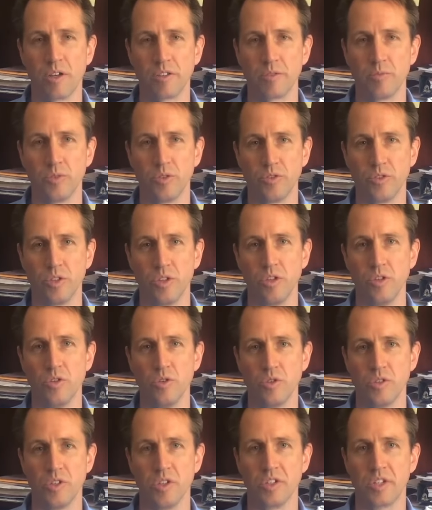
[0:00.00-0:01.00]
be possible
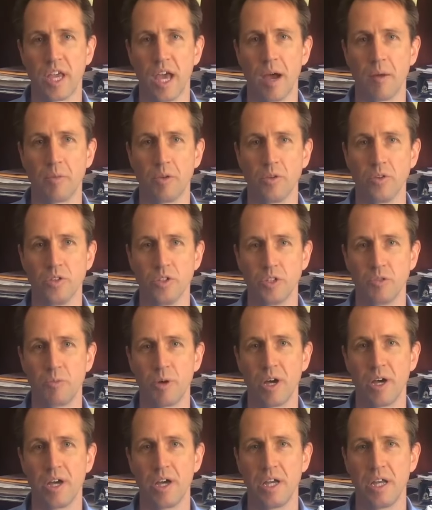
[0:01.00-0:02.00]
to use the
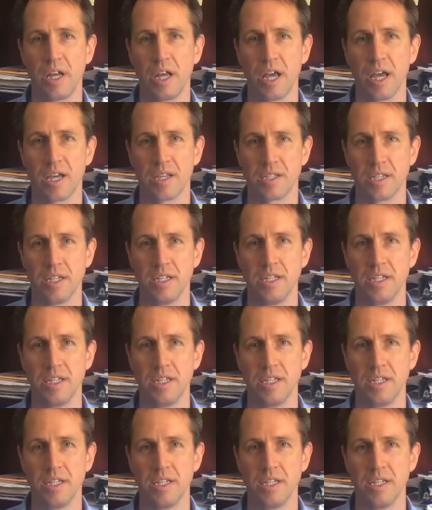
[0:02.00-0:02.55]
scapular spine